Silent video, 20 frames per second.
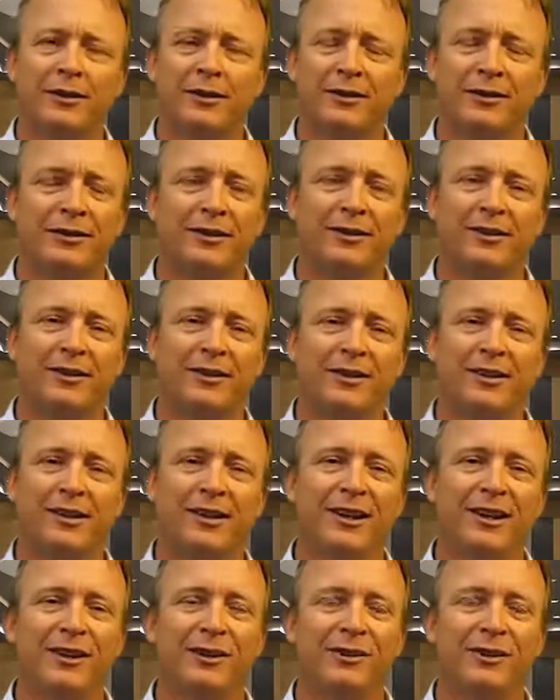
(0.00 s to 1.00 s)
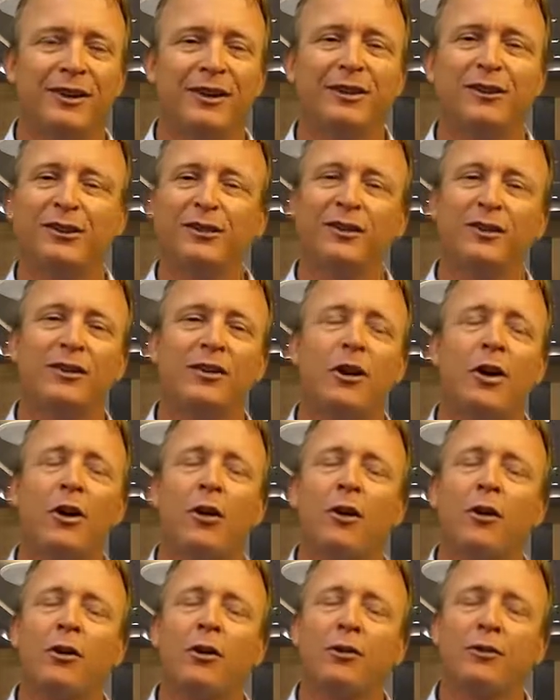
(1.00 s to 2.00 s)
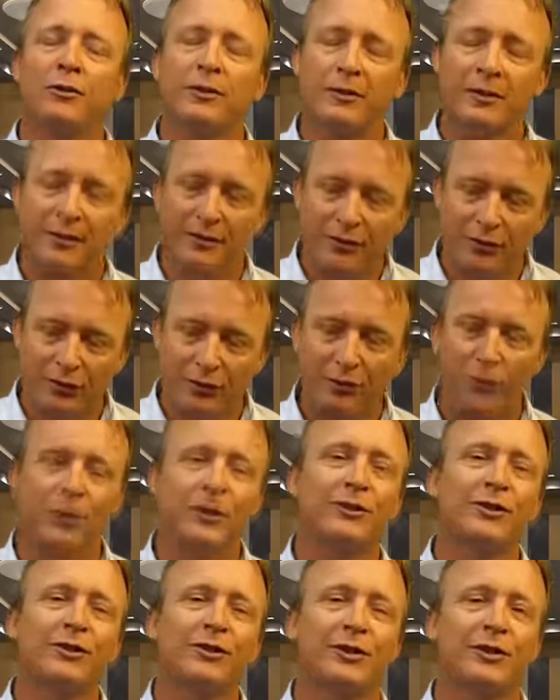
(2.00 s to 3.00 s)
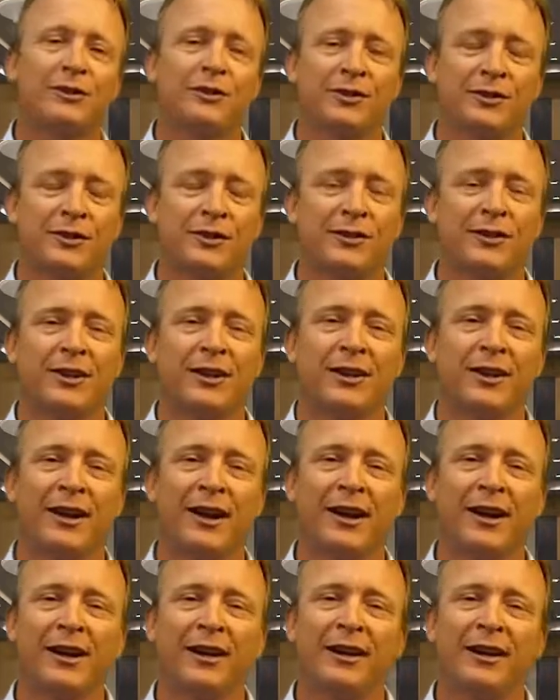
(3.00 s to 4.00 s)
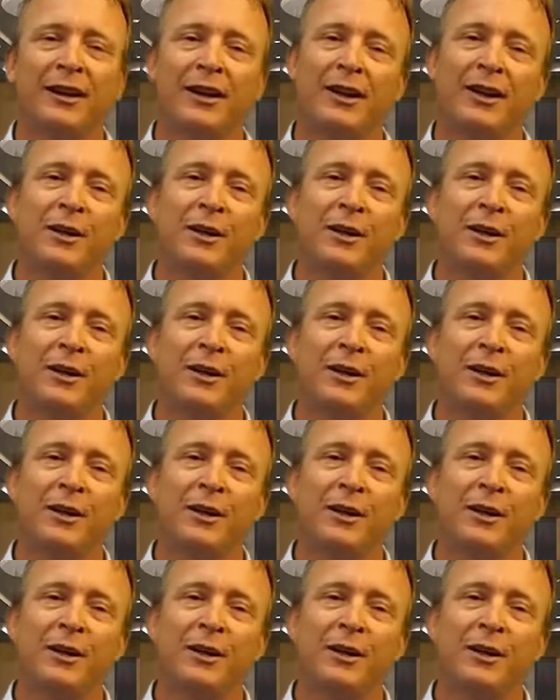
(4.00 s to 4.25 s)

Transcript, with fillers: It's you know, there's all sorts of services on there,